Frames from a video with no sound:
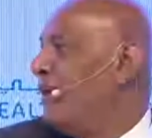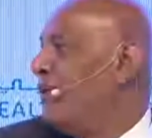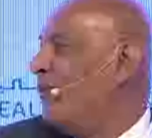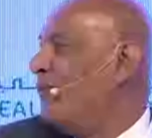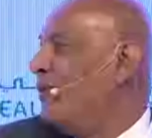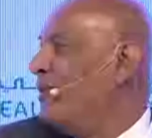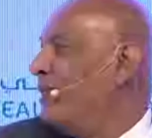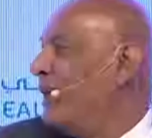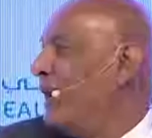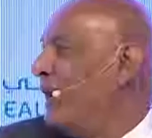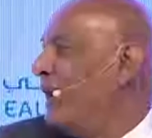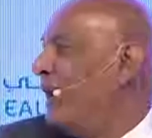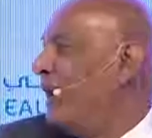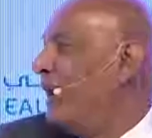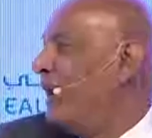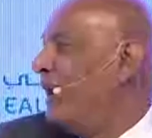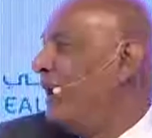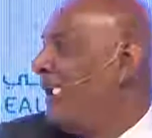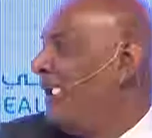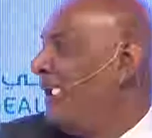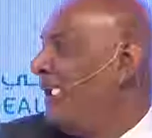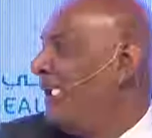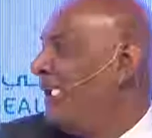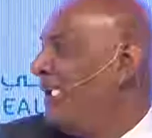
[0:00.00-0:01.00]
when they
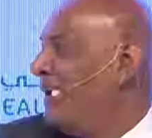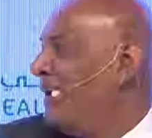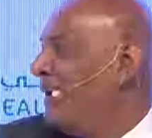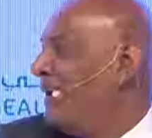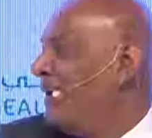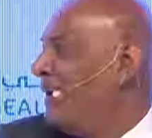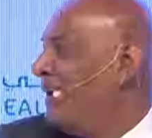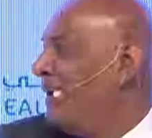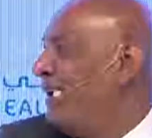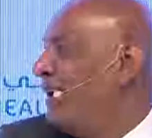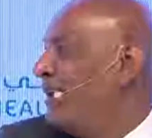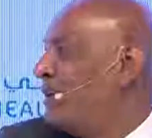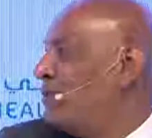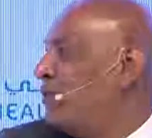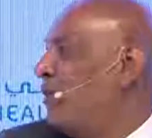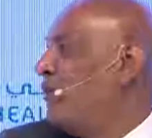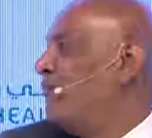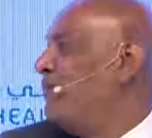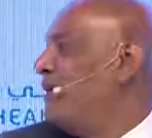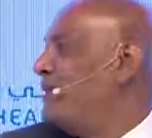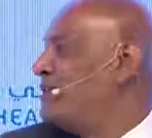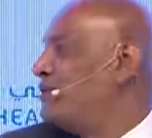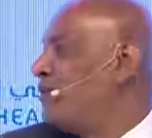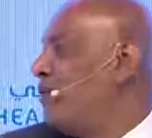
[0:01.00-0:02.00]
are uh,
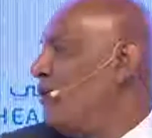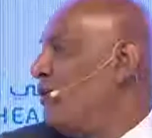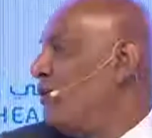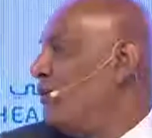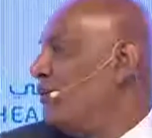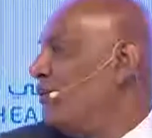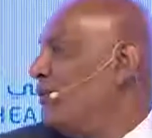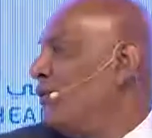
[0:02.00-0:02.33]
twelve months old?